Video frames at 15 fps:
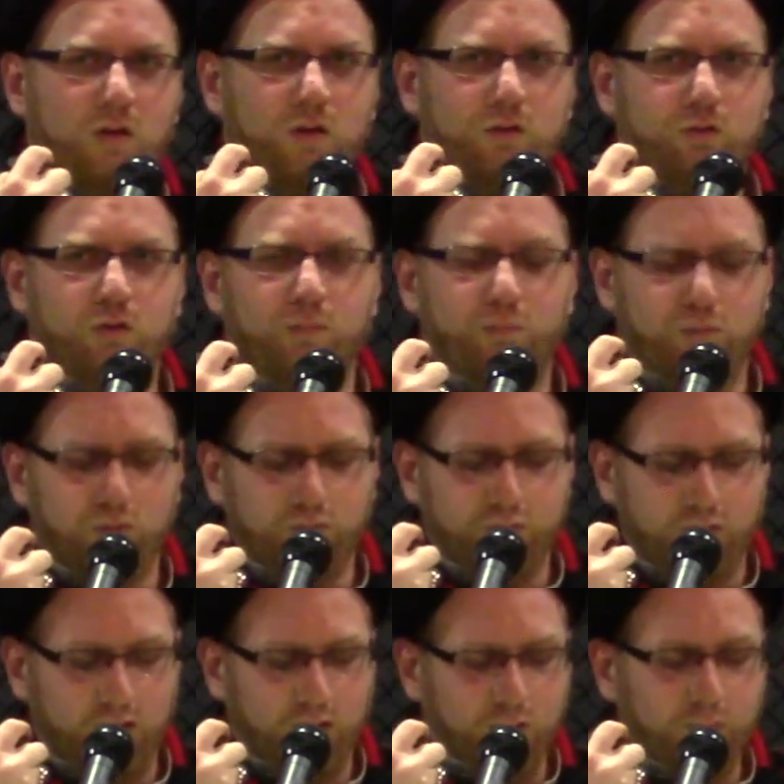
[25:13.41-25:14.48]
to improve
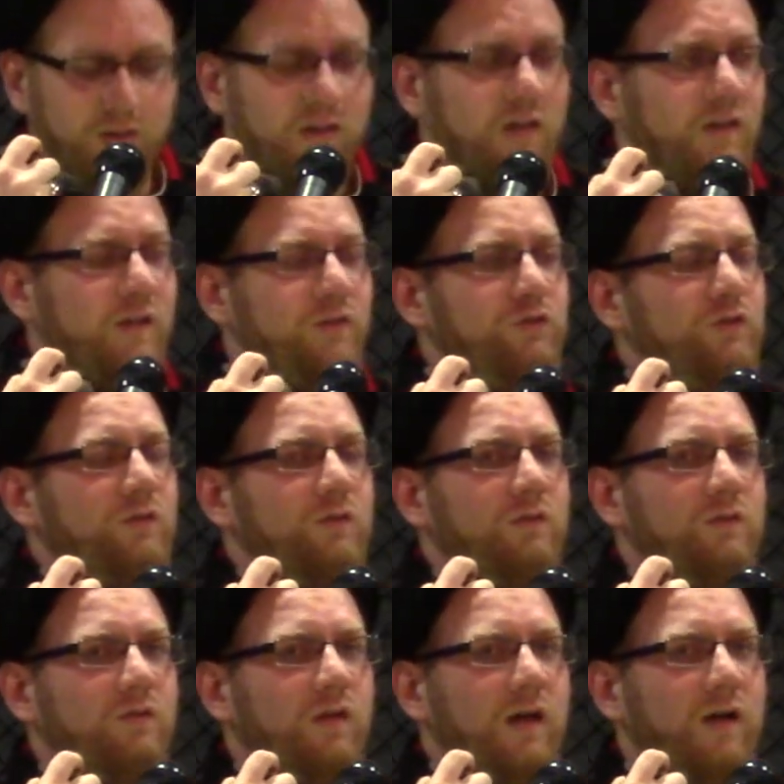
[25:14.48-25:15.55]
the human
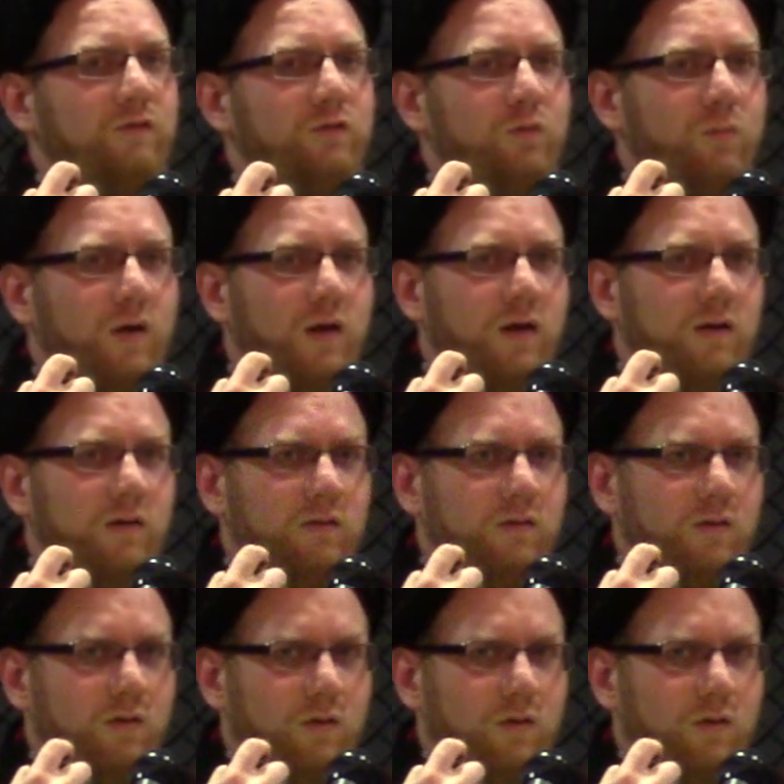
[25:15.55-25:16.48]
condition everywhere